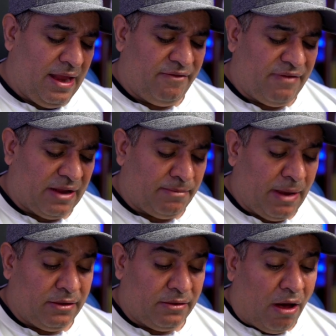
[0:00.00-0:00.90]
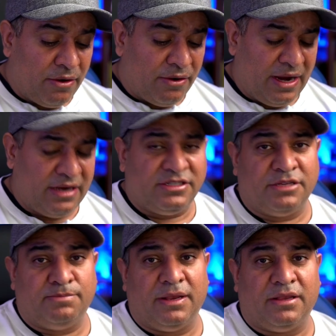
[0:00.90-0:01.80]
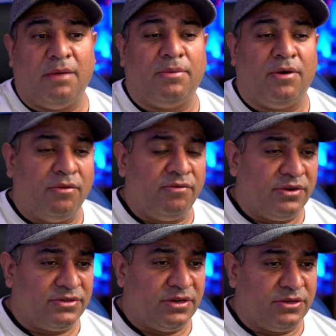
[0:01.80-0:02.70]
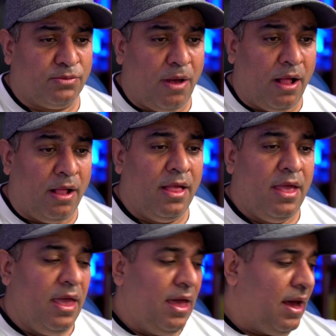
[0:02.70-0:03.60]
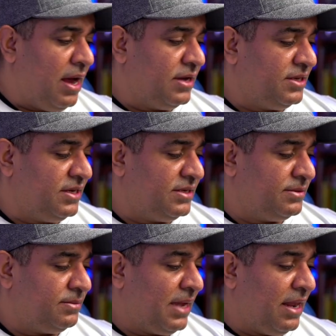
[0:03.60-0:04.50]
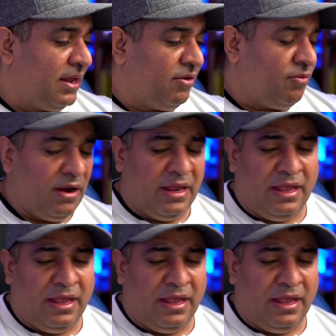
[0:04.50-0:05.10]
in fact, my daughter has just picked up her own version as well. Uh, she's getting really